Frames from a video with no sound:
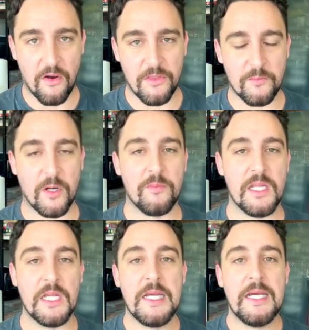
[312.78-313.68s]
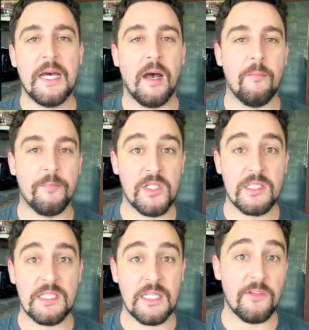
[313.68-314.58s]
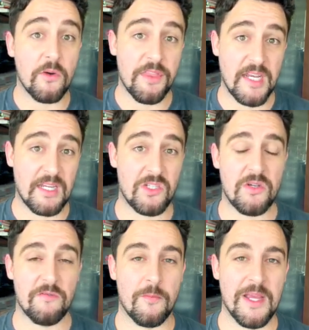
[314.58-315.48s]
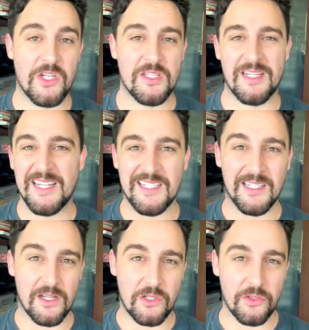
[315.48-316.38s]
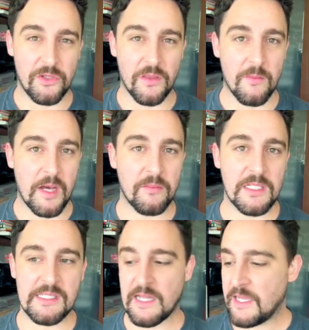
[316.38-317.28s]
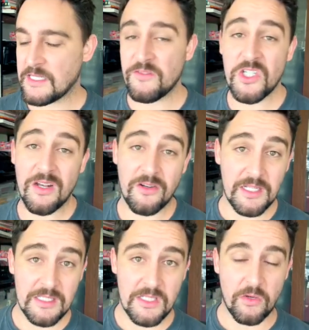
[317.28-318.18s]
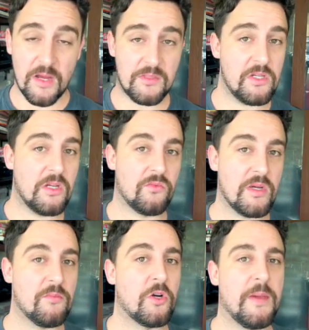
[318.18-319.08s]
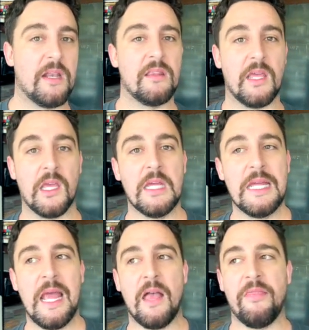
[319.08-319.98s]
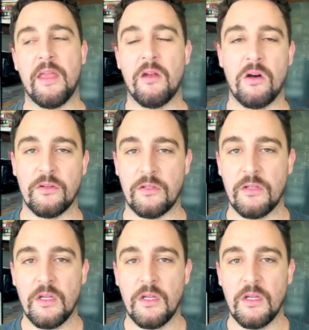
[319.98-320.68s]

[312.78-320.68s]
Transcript: on the property. But just to give you all that extra information that I didn't include on the public slides, I've shared on Instagram so you can read more about it there. And then on